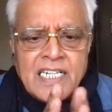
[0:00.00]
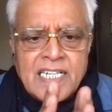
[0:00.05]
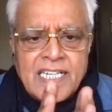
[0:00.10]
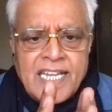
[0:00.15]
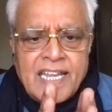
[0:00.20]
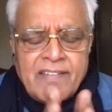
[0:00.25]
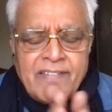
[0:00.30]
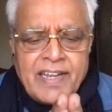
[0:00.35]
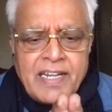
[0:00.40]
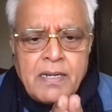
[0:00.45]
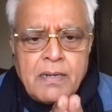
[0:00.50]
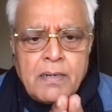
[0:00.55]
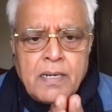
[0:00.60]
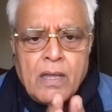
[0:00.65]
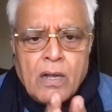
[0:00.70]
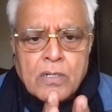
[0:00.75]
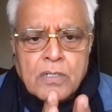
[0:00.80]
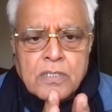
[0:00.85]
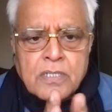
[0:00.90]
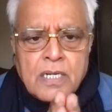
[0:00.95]
Even
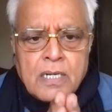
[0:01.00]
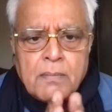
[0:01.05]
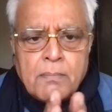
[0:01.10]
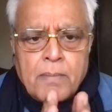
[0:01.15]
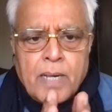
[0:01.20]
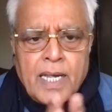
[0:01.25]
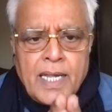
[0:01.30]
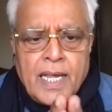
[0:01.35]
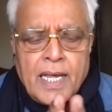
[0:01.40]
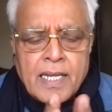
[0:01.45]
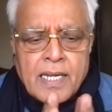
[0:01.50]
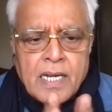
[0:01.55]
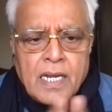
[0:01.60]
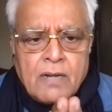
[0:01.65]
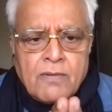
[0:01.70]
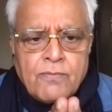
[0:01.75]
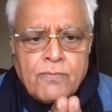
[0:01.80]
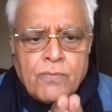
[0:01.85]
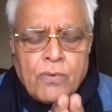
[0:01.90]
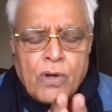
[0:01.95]
Dr. Maya
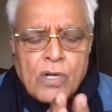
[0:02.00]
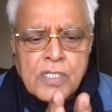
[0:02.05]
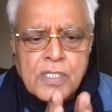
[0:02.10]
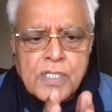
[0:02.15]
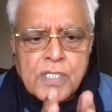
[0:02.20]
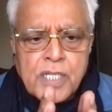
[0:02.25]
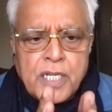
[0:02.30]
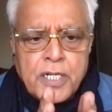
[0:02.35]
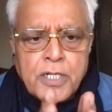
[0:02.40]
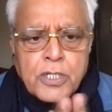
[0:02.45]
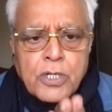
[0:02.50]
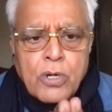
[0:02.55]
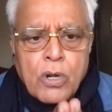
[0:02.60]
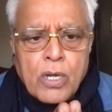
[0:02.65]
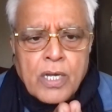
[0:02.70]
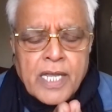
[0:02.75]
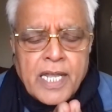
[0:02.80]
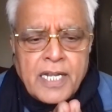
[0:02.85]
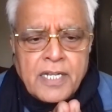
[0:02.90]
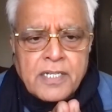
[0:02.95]
Ram was
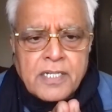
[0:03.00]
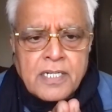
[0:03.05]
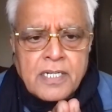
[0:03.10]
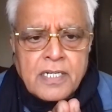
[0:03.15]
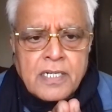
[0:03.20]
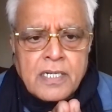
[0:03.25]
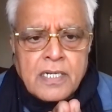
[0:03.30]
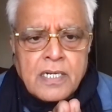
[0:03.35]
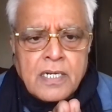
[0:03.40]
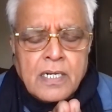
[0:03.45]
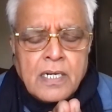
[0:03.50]
interrogated